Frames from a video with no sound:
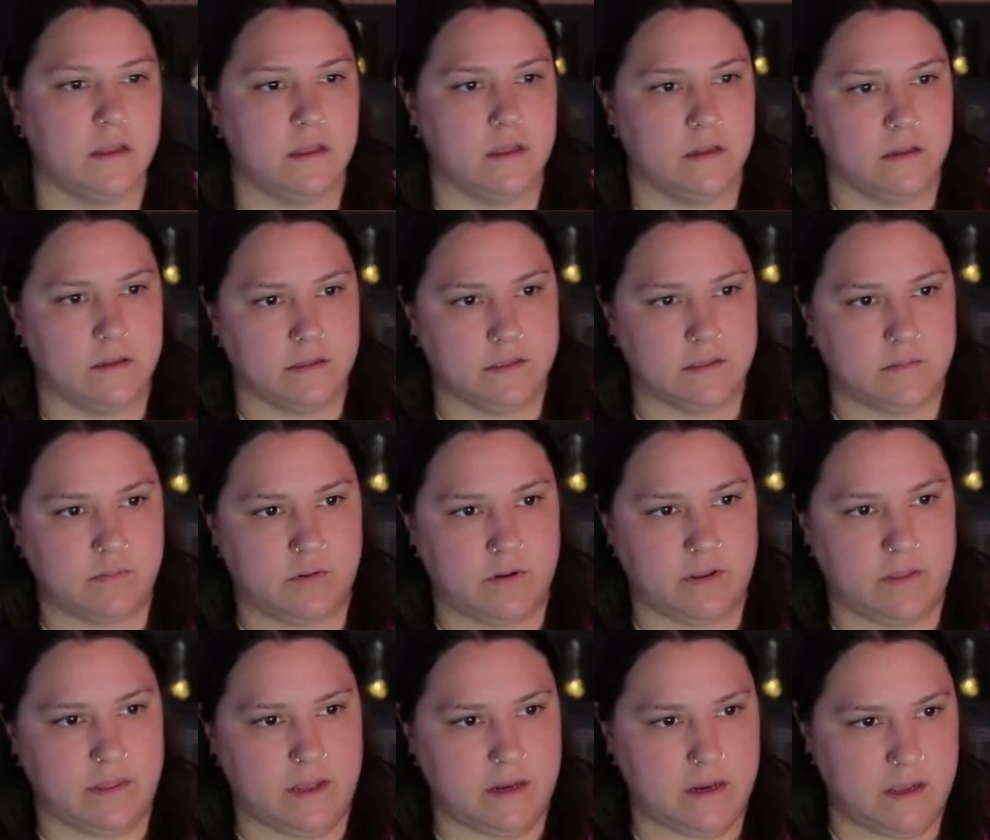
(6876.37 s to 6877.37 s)
Let's
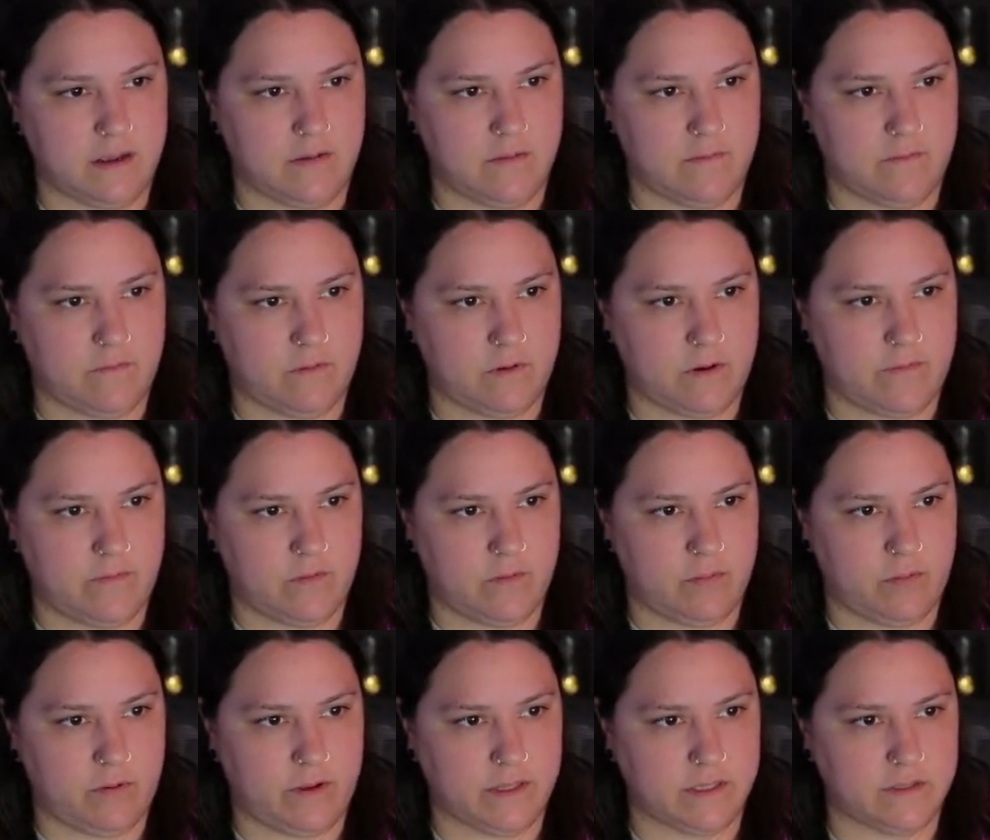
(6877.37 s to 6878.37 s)
bring that down. 44
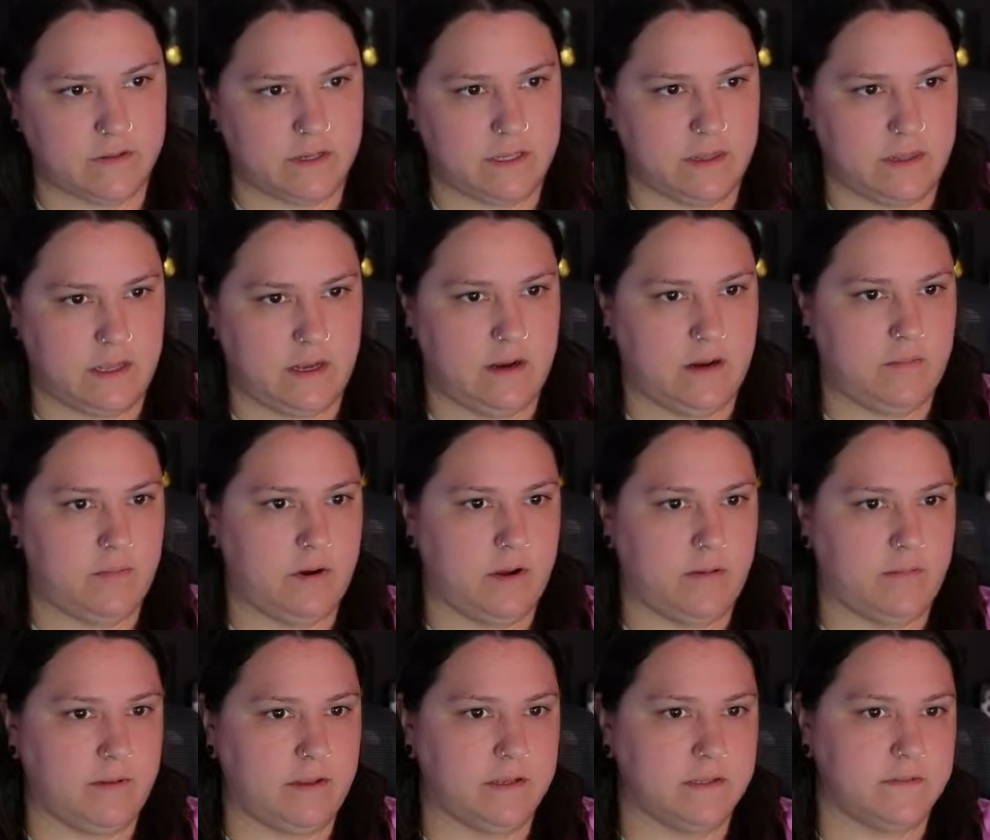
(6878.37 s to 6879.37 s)
points right there
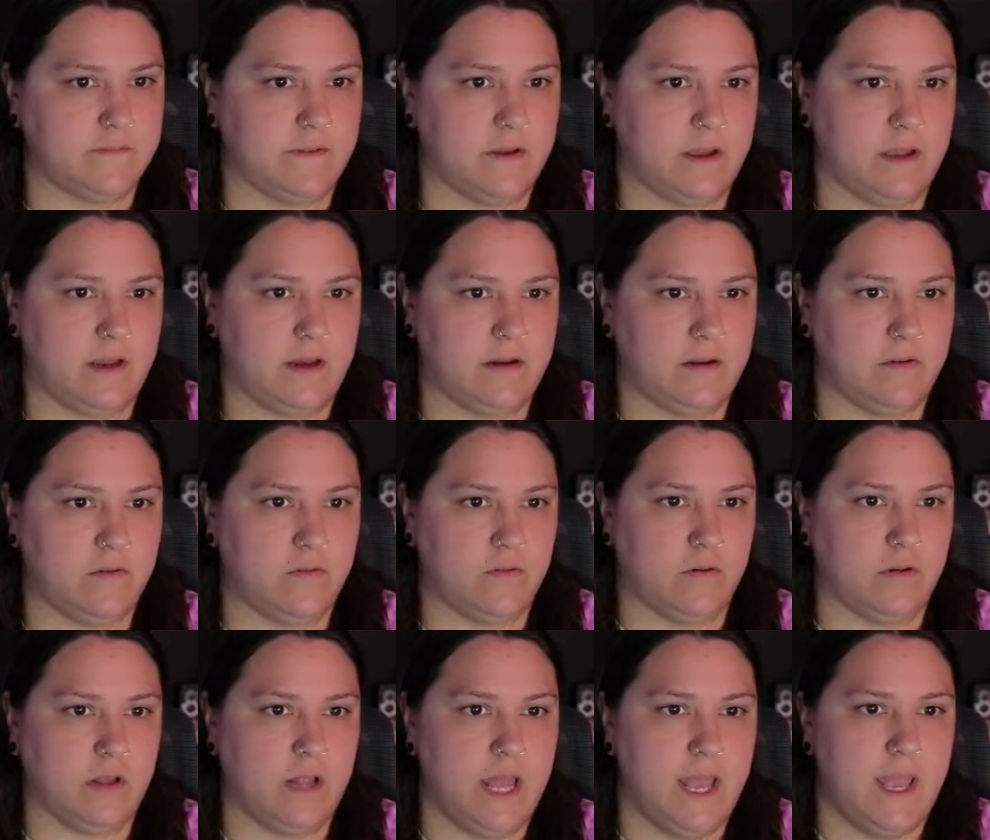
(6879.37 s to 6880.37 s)
probably is fine.
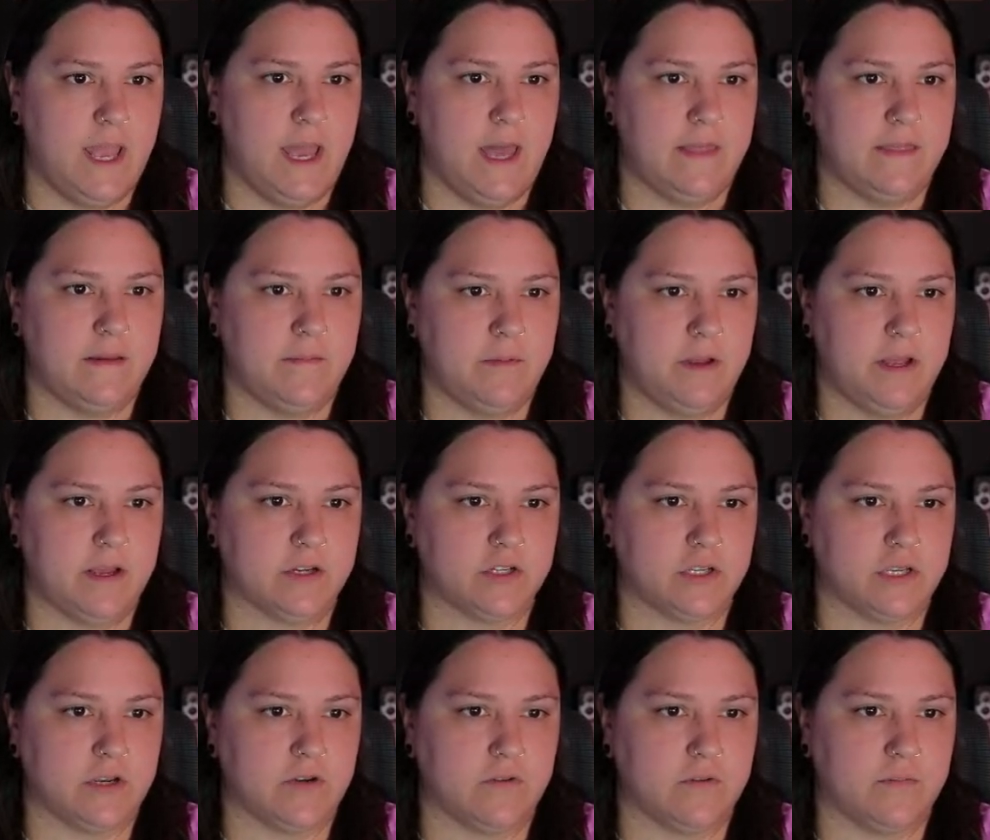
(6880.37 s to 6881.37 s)
Cool. And then I'm going to
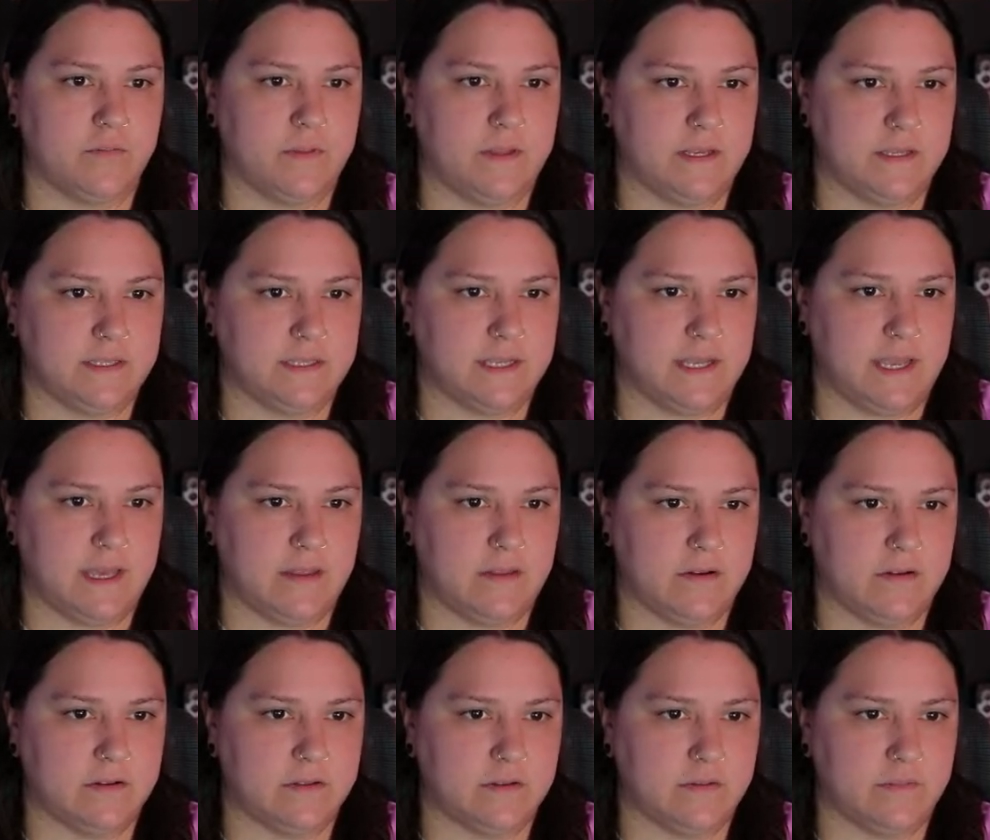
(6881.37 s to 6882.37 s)
actually group these
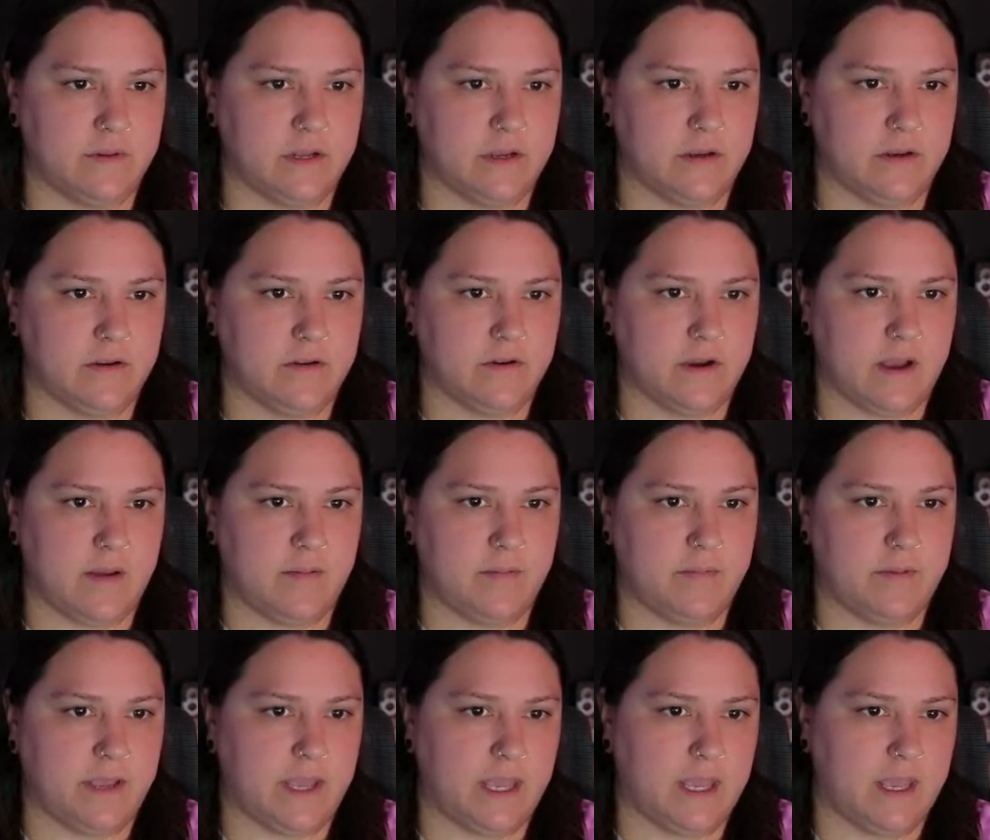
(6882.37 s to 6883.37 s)
together. So I'm going to grab
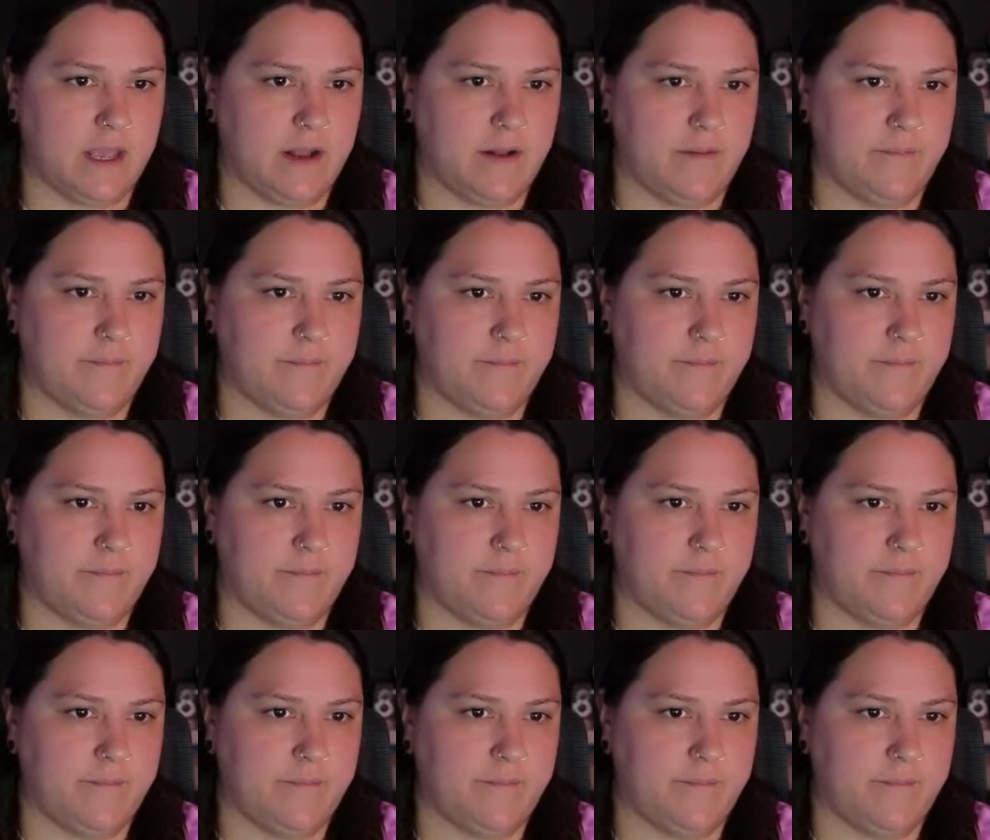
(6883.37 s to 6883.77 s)
them again